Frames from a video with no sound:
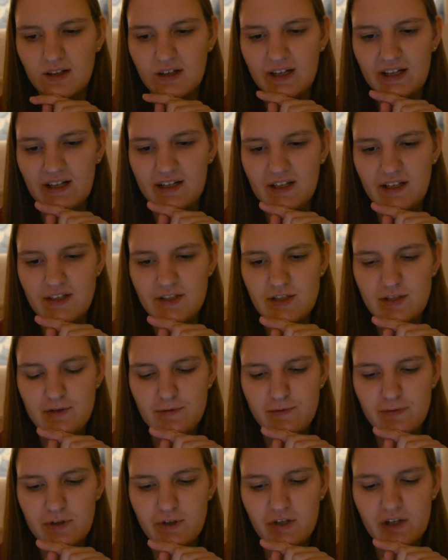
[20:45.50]
and so
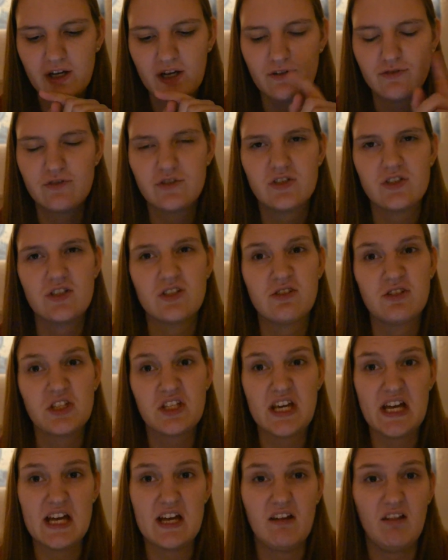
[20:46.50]
far I have to
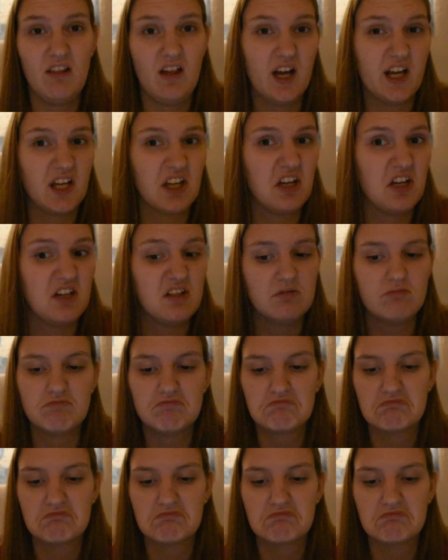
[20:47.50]
say I like it.